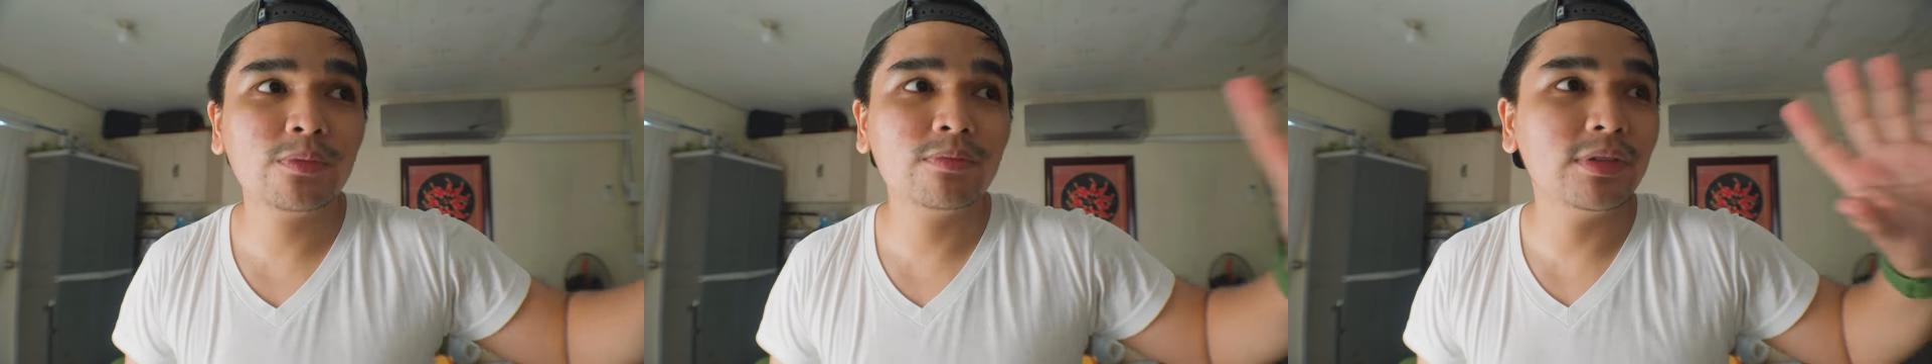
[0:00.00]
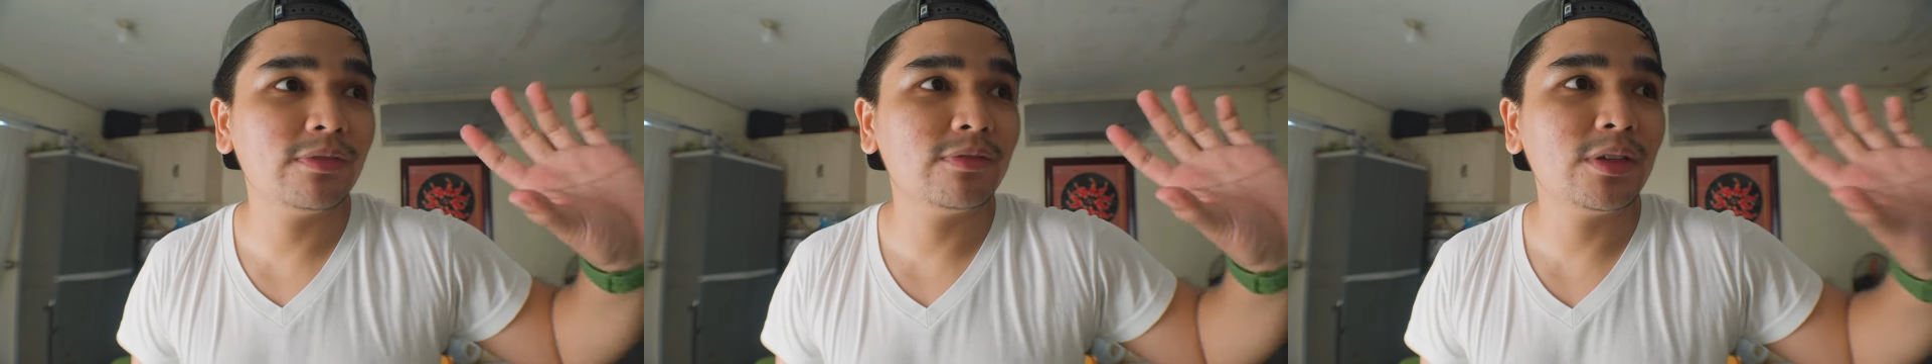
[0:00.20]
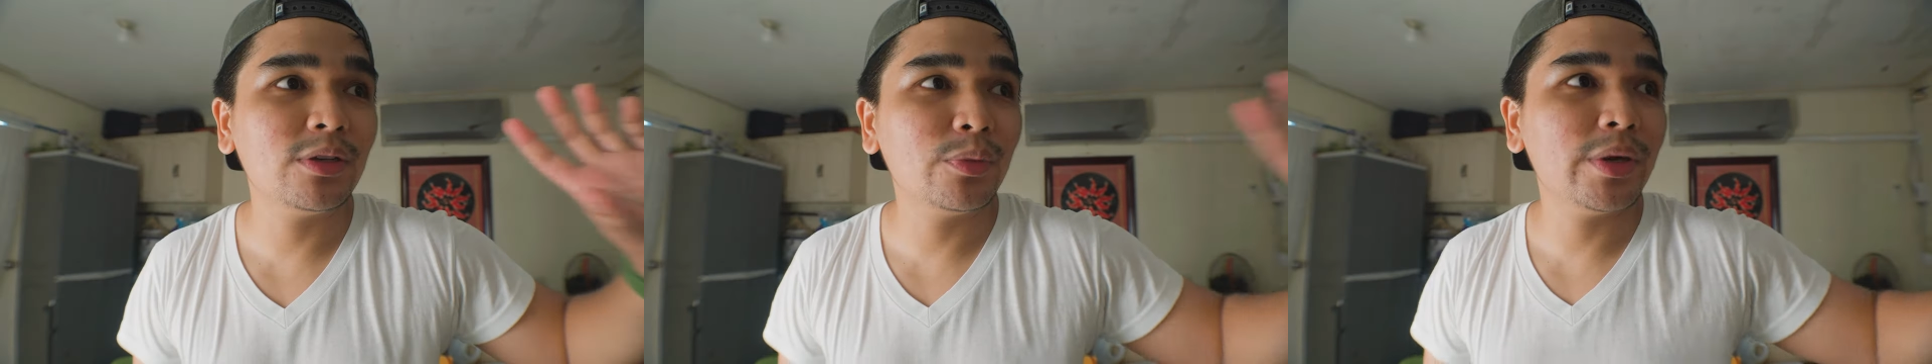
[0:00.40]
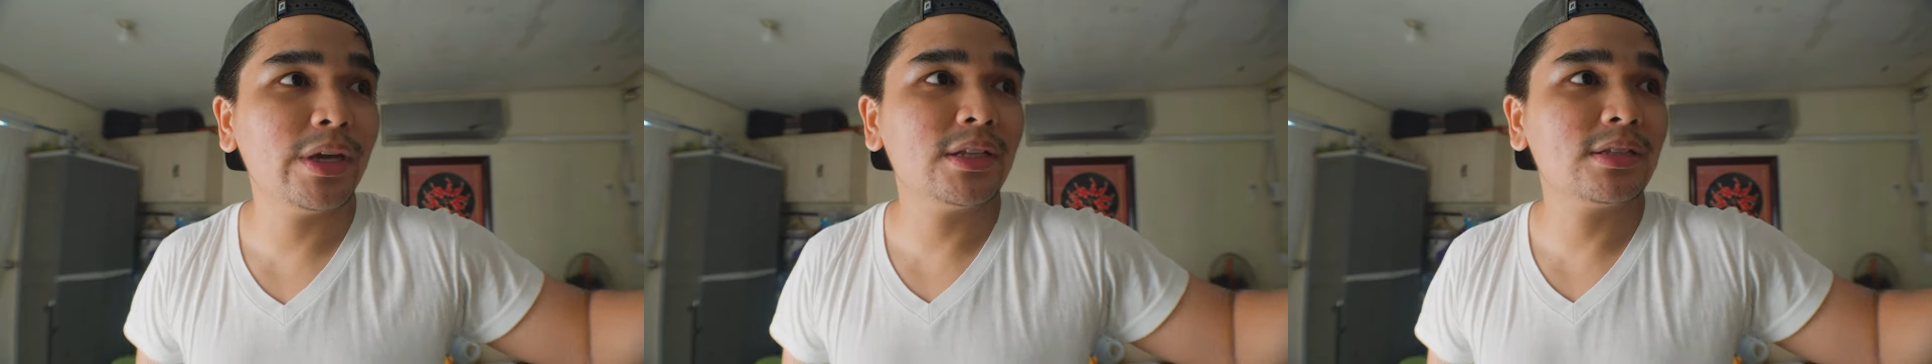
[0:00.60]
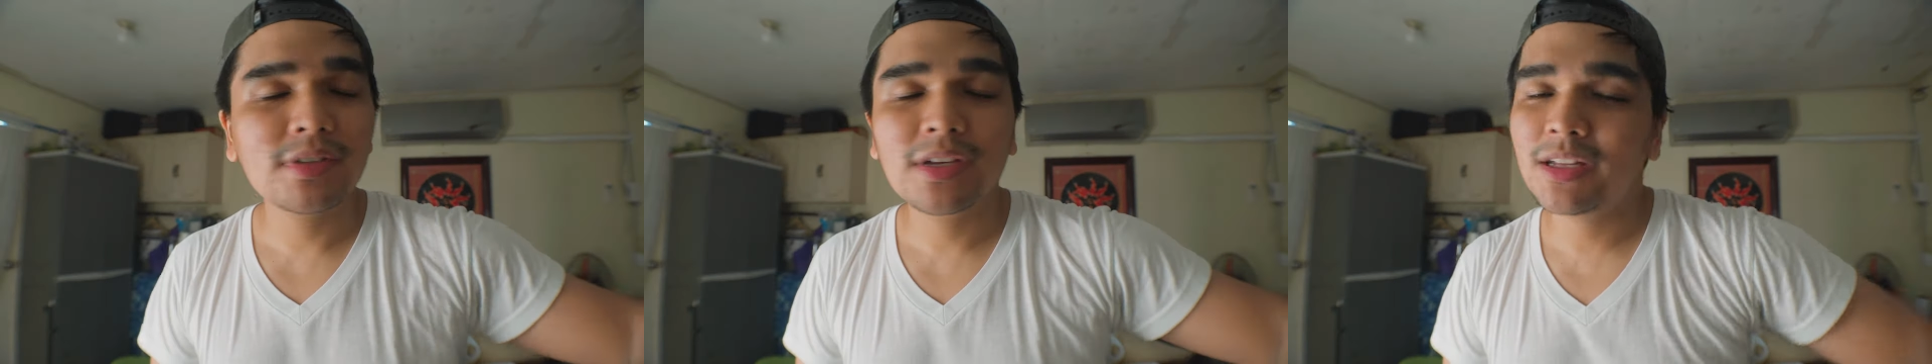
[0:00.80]
lifting
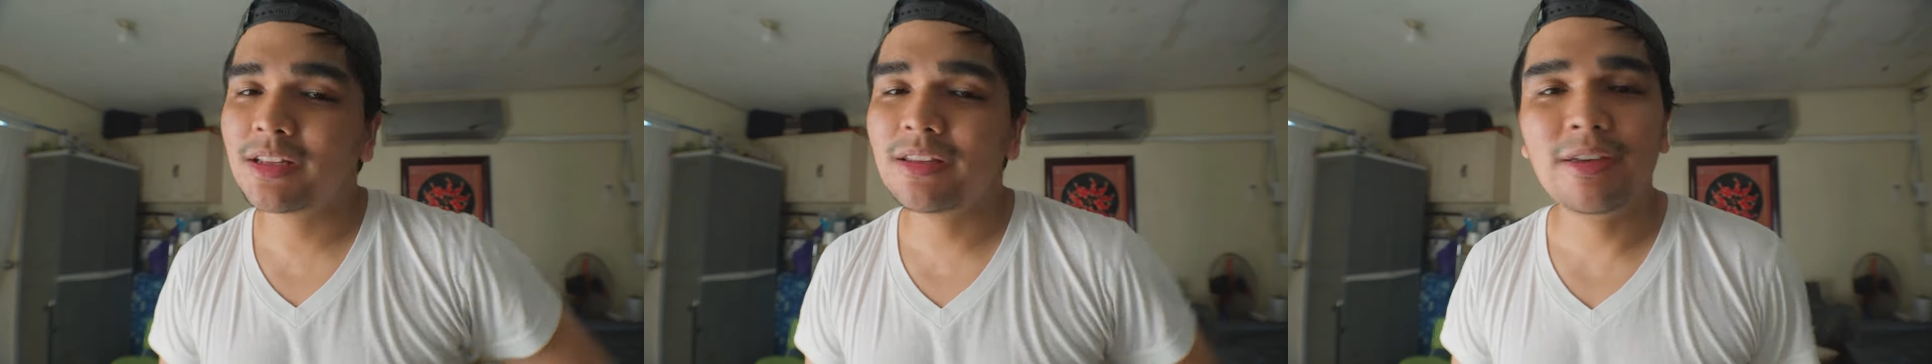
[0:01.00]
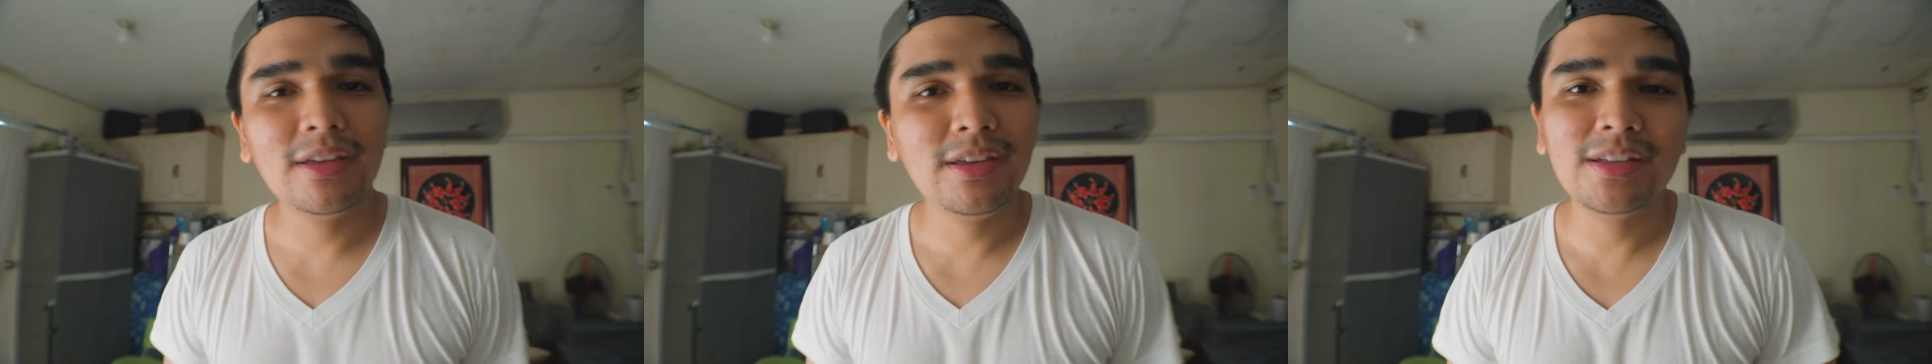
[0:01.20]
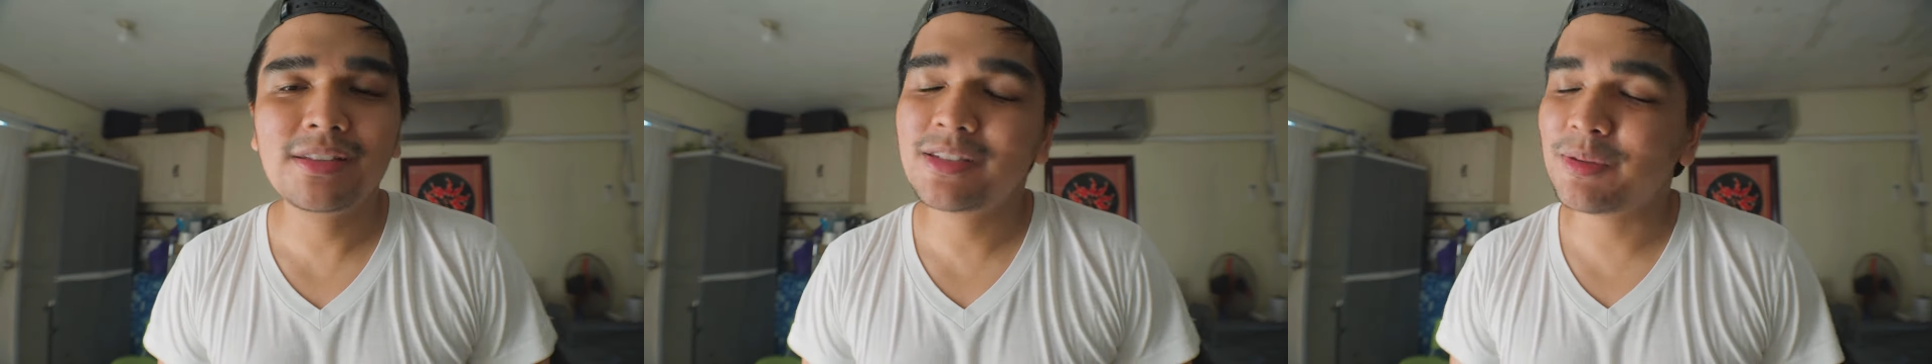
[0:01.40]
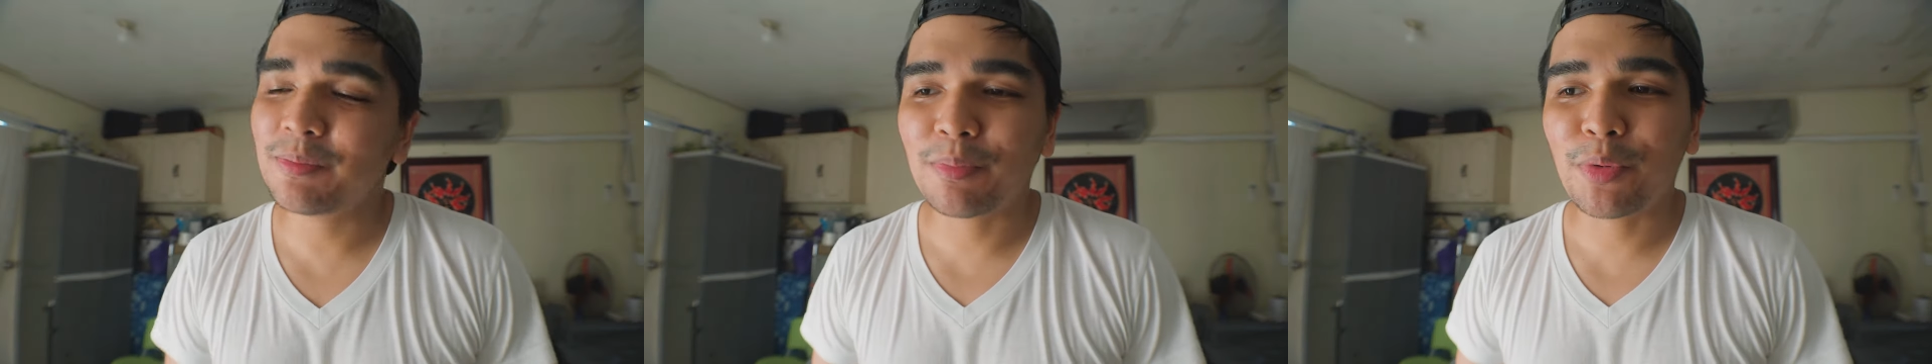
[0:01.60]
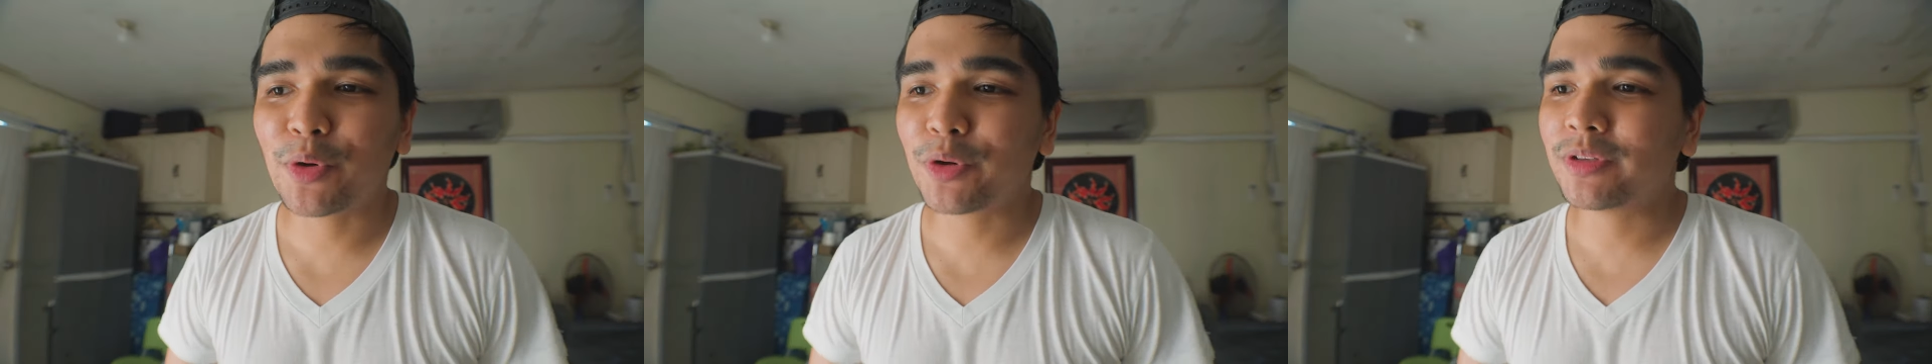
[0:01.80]
weights, it's
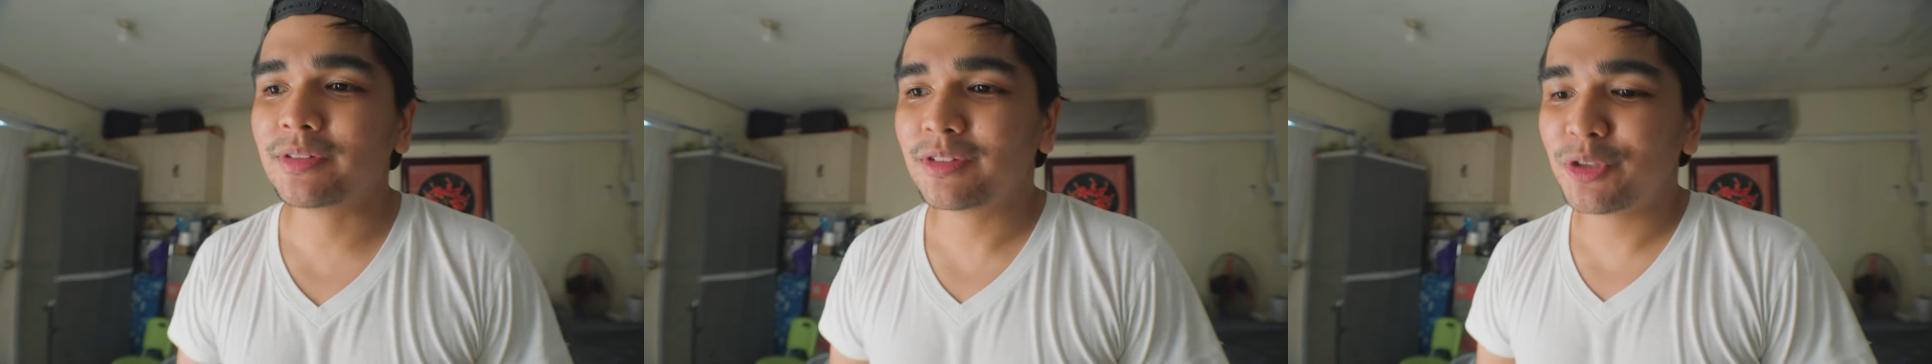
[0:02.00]
important.